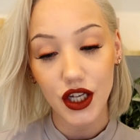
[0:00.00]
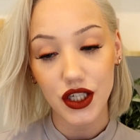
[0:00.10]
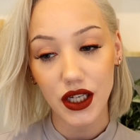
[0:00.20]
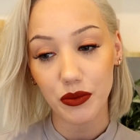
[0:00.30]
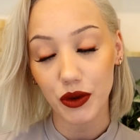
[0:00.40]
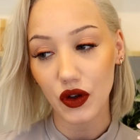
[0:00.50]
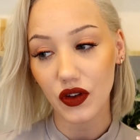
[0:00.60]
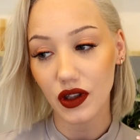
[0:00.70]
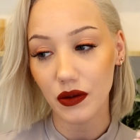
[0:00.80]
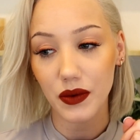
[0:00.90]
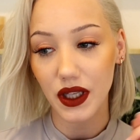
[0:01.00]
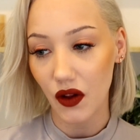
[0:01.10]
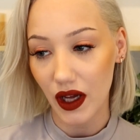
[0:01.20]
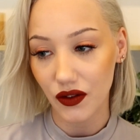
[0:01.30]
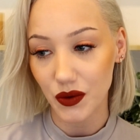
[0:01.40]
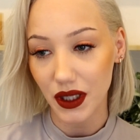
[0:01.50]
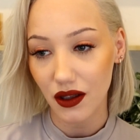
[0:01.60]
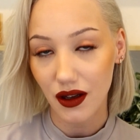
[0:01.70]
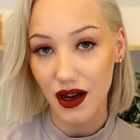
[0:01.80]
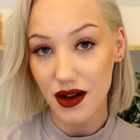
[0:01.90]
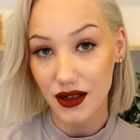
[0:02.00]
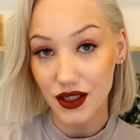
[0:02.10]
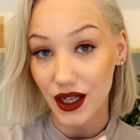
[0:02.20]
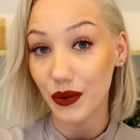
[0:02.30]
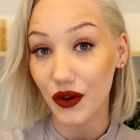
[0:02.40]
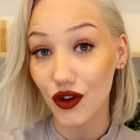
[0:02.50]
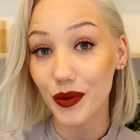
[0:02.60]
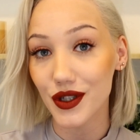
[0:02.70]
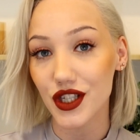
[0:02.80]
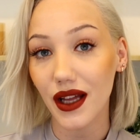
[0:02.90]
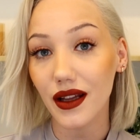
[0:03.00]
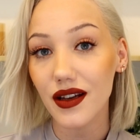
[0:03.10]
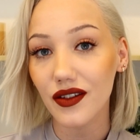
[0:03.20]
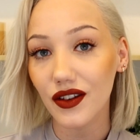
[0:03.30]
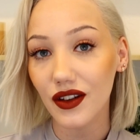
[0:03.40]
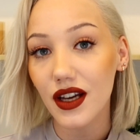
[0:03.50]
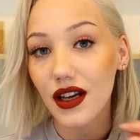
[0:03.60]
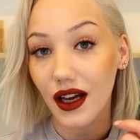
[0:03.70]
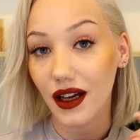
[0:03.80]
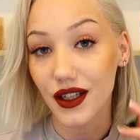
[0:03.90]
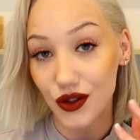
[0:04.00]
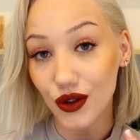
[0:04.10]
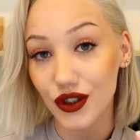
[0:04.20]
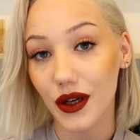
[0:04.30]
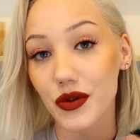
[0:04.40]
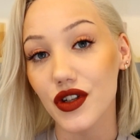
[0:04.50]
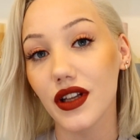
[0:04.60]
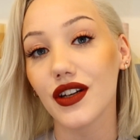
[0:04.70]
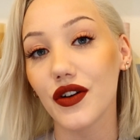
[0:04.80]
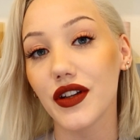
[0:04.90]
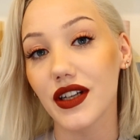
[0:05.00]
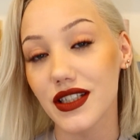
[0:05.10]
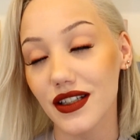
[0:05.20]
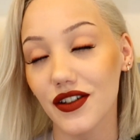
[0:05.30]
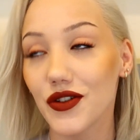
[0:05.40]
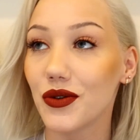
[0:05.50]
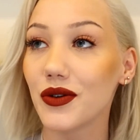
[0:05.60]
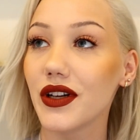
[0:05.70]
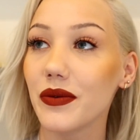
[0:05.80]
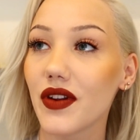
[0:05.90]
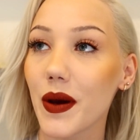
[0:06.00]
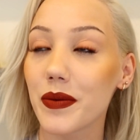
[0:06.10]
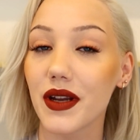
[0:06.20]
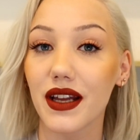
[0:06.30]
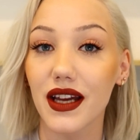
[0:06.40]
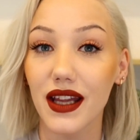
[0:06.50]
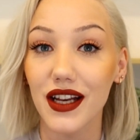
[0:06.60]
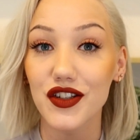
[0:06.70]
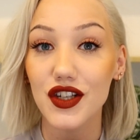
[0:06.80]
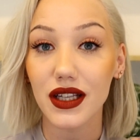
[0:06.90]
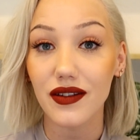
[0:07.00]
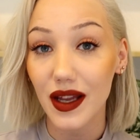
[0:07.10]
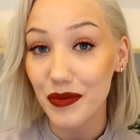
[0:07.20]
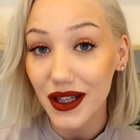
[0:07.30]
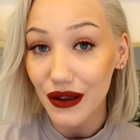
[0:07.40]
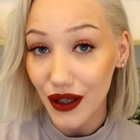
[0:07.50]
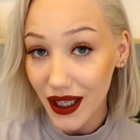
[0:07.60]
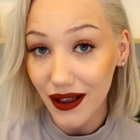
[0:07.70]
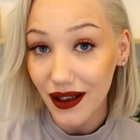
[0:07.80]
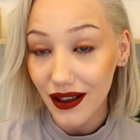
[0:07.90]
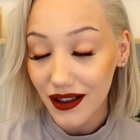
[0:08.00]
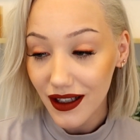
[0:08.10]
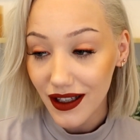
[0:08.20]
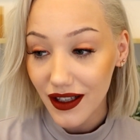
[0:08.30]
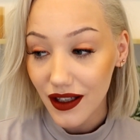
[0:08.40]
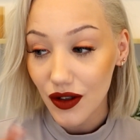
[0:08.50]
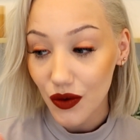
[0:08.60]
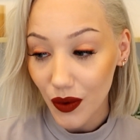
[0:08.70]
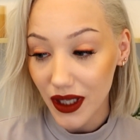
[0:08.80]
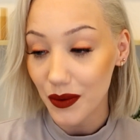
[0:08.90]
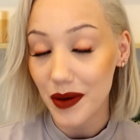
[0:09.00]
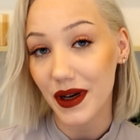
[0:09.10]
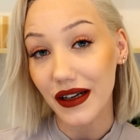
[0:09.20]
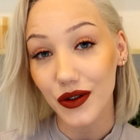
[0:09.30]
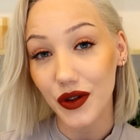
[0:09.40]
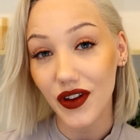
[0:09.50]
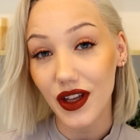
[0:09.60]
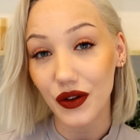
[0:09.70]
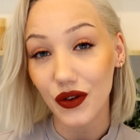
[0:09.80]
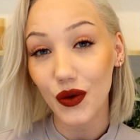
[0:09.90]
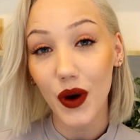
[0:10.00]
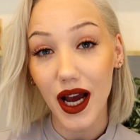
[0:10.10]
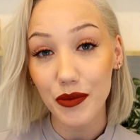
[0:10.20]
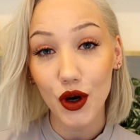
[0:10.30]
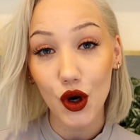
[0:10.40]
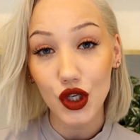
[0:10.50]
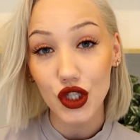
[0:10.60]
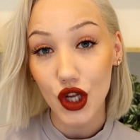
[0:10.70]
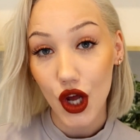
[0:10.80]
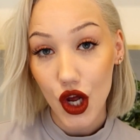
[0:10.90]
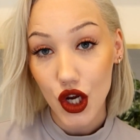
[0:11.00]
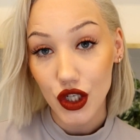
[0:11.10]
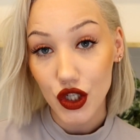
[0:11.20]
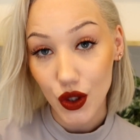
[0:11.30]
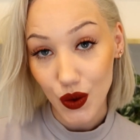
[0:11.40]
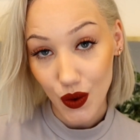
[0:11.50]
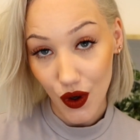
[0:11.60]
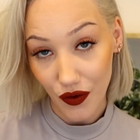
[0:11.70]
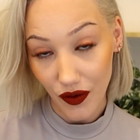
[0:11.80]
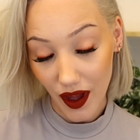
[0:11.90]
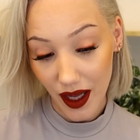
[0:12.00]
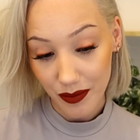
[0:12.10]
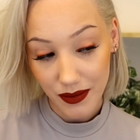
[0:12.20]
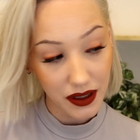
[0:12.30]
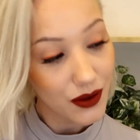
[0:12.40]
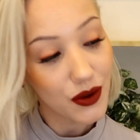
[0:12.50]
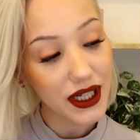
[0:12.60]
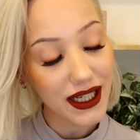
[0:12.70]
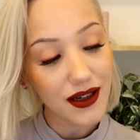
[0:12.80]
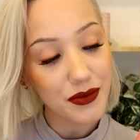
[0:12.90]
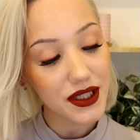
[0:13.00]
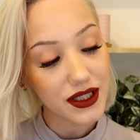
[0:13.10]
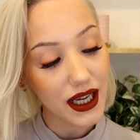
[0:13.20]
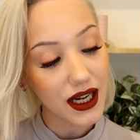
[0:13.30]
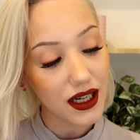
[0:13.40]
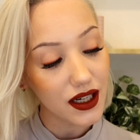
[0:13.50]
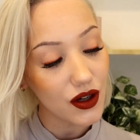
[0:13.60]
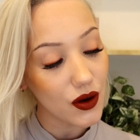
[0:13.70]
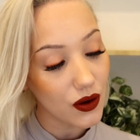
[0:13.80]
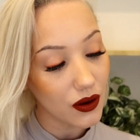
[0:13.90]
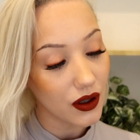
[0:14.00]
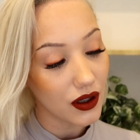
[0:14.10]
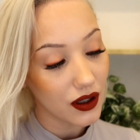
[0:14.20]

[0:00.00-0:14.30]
She unboxed them like last week and I was super jealous and I told her I was really annoyed that I didn't know it was happening, and then she sent me the link when they went back on sale. So I bought two of them. You want to come and say hello?